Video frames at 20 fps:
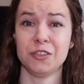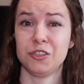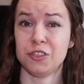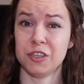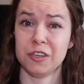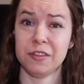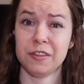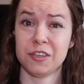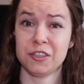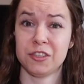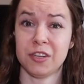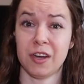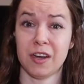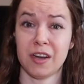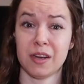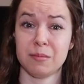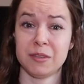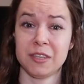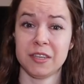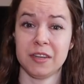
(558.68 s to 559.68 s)
During their
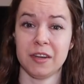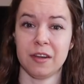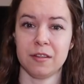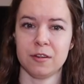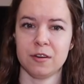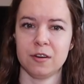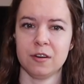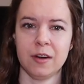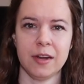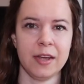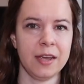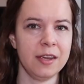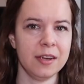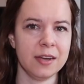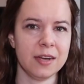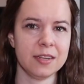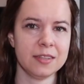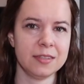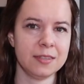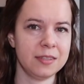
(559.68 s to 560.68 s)
time together, he
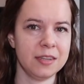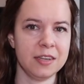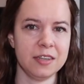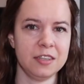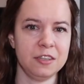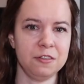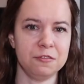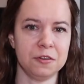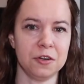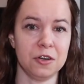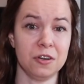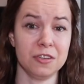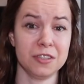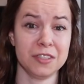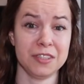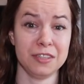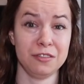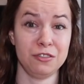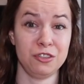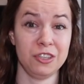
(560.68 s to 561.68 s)
asked Sandy
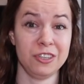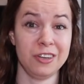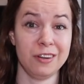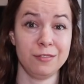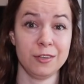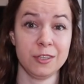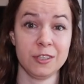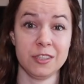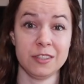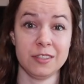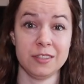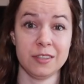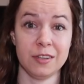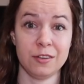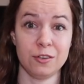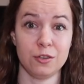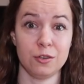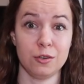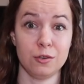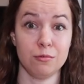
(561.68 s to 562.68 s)
Fawkes if she'd ever
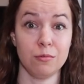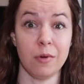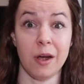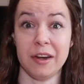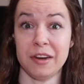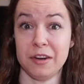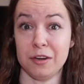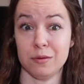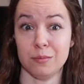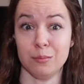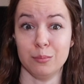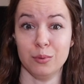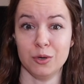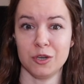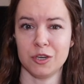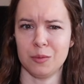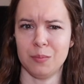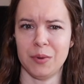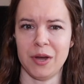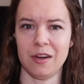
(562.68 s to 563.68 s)
consider writing a
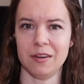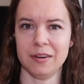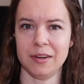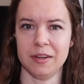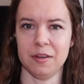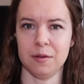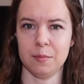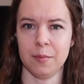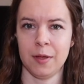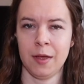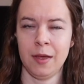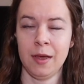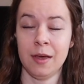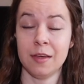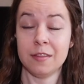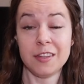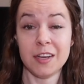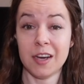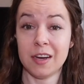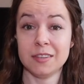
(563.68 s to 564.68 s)
book about him.
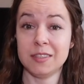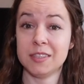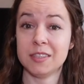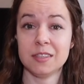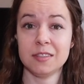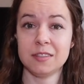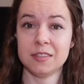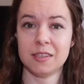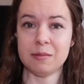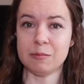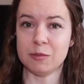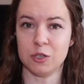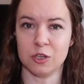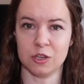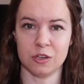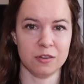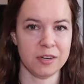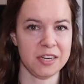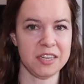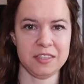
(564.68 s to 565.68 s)
The idea seemed
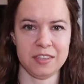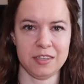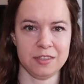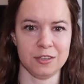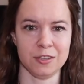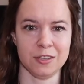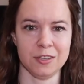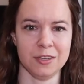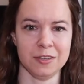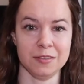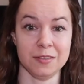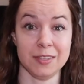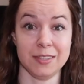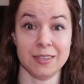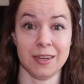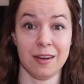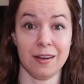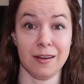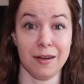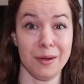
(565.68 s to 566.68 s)
crazy to her at the
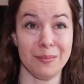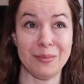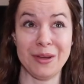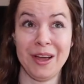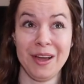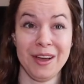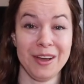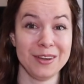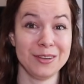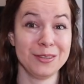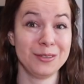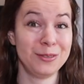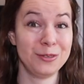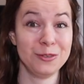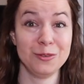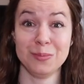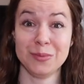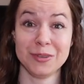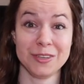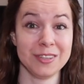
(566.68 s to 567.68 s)
time, I
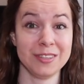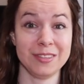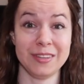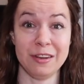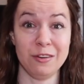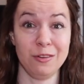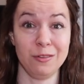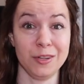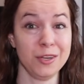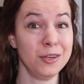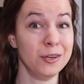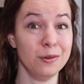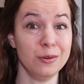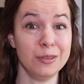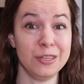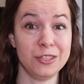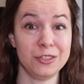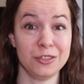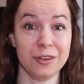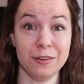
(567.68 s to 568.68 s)
assume because they'd only
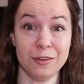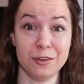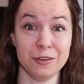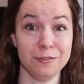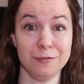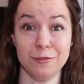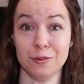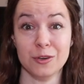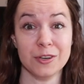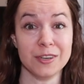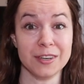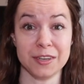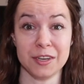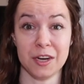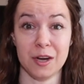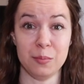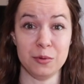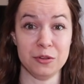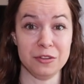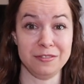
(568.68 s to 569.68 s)
known each other for a
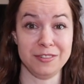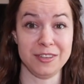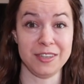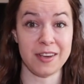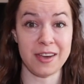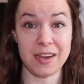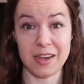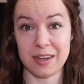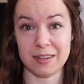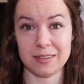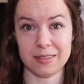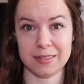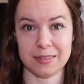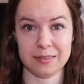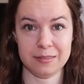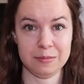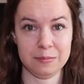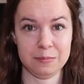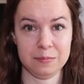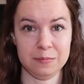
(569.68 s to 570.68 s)
couple of
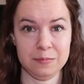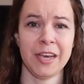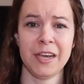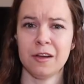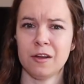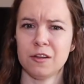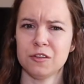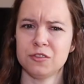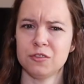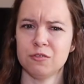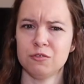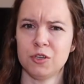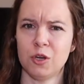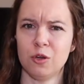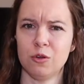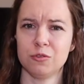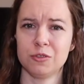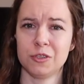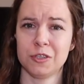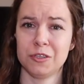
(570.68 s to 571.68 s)
days. He also
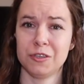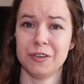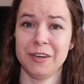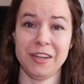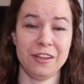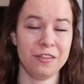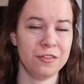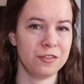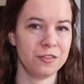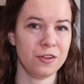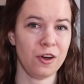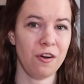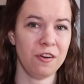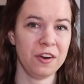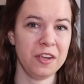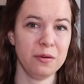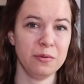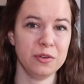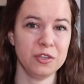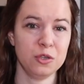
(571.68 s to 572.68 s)
told her he
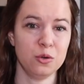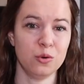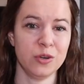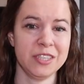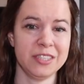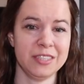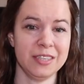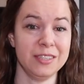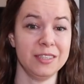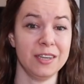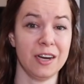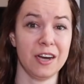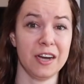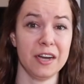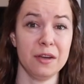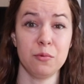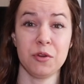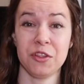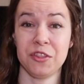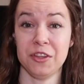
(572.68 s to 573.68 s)
thought he was going to
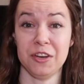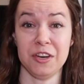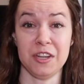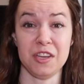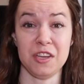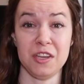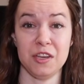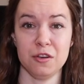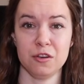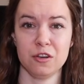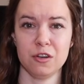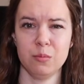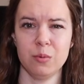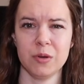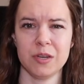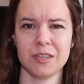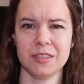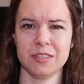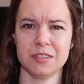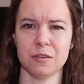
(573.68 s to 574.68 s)
die within a year
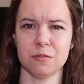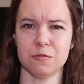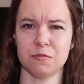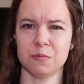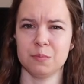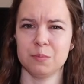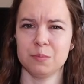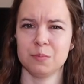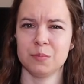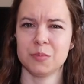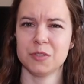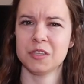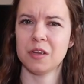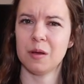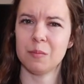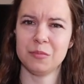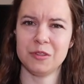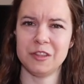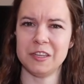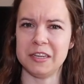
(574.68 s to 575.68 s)
because of
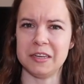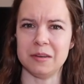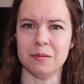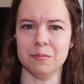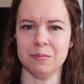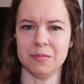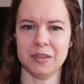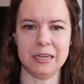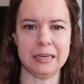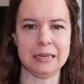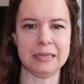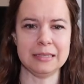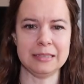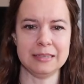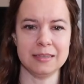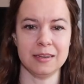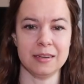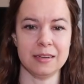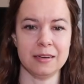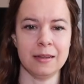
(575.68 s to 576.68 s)
something he'd
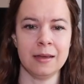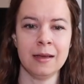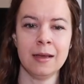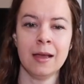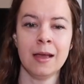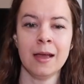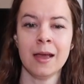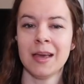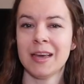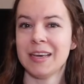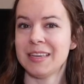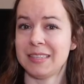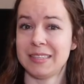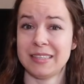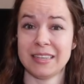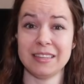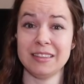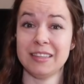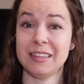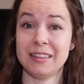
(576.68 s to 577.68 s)
done. He
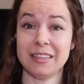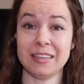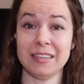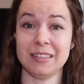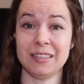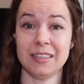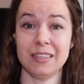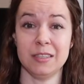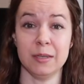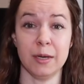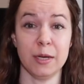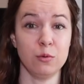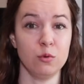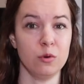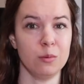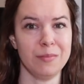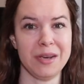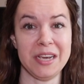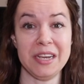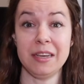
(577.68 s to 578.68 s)
said the things he'd done
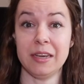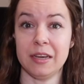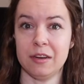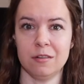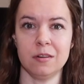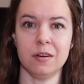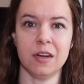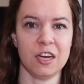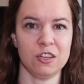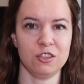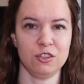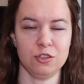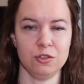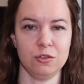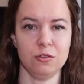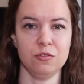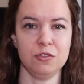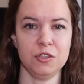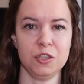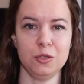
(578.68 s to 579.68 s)
would make
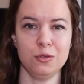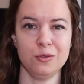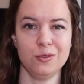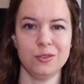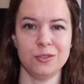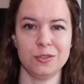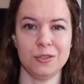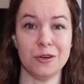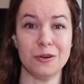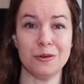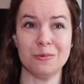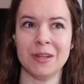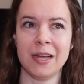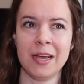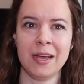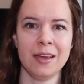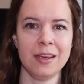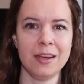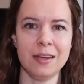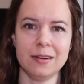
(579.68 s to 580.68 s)
international news, though
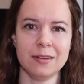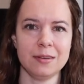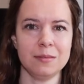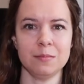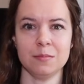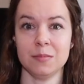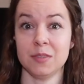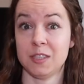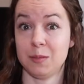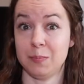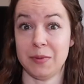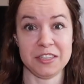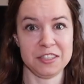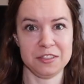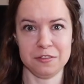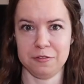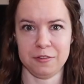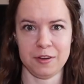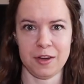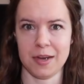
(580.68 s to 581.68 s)
he didn't
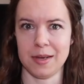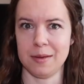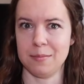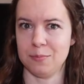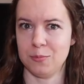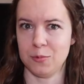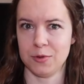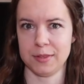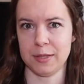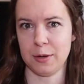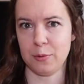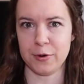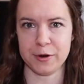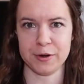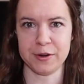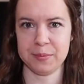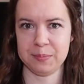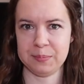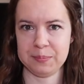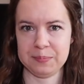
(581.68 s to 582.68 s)
specify what they
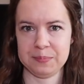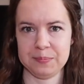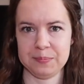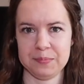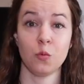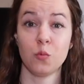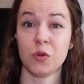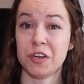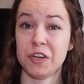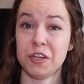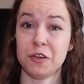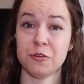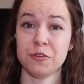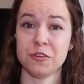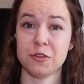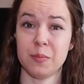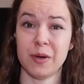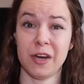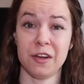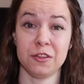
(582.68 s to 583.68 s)
were. When
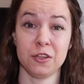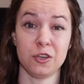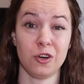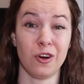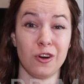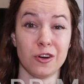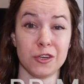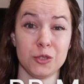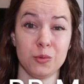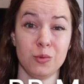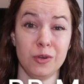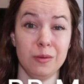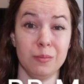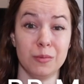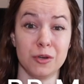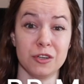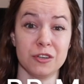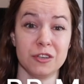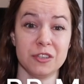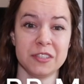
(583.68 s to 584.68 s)
news about the Carswell
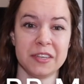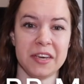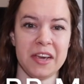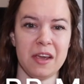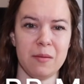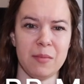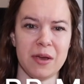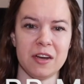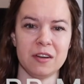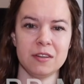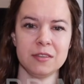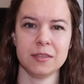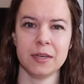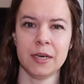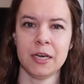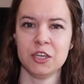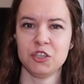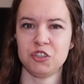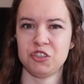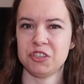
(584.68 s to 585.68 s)
murders came out,
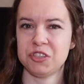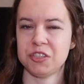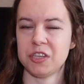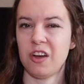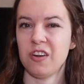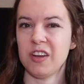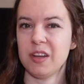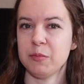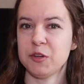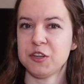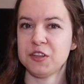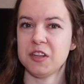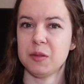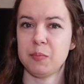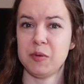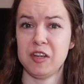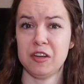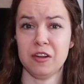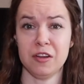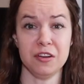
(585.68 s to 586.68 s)
she saw him
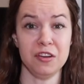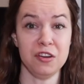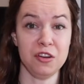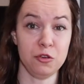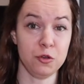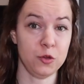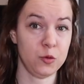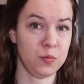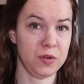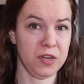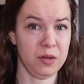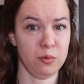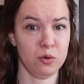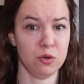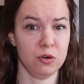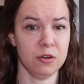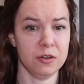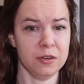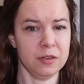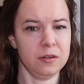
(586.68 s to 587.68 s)
clipping a newspaper
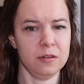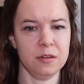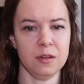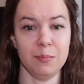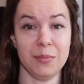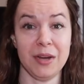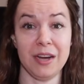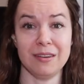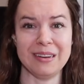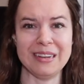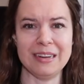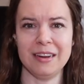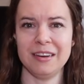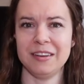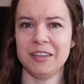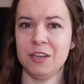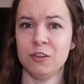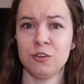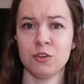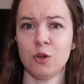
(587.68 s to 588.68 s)
article about it,
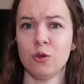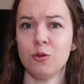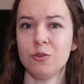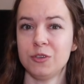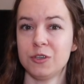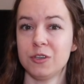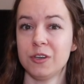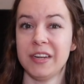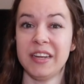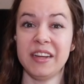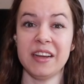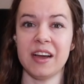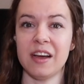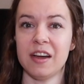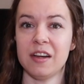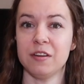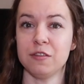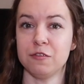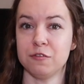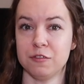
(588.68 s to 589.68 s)
and he told her he
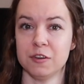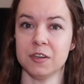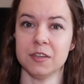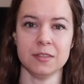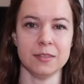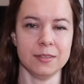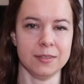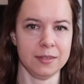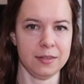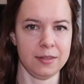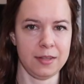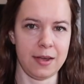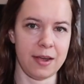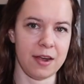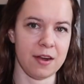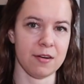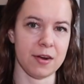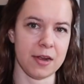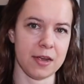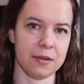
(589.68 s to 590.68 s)
had friends in the
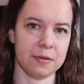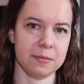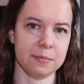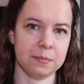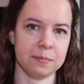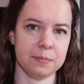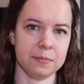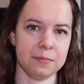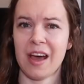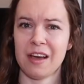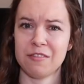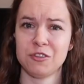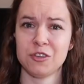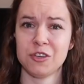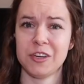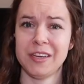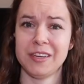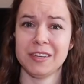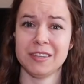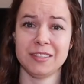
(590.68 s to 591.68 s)
area.
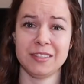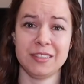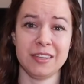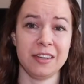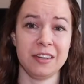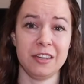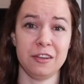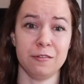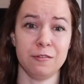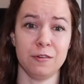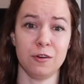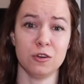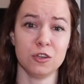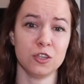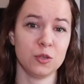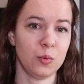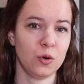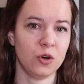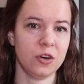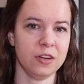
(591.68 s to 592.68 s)
After he and Sandy
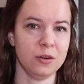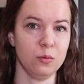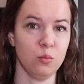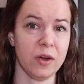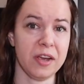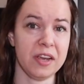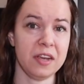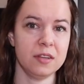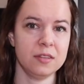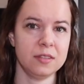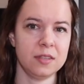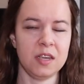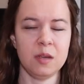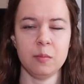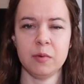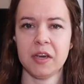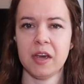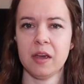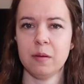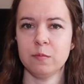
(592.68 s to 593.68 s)
Fawkes parted ways,
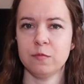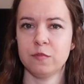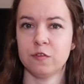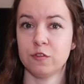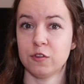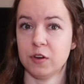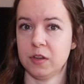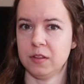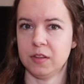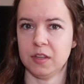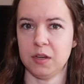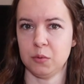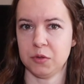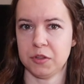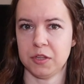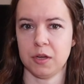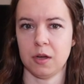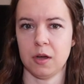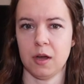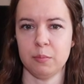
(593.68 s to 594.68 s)
he became friendly
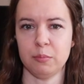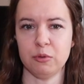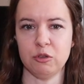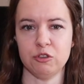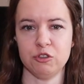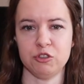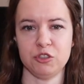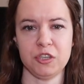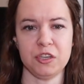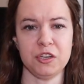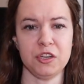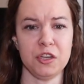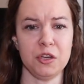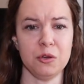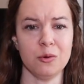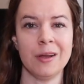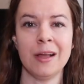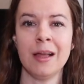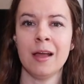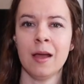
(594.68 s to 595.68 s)
with a couple she
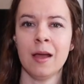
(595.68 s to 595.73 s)
knew.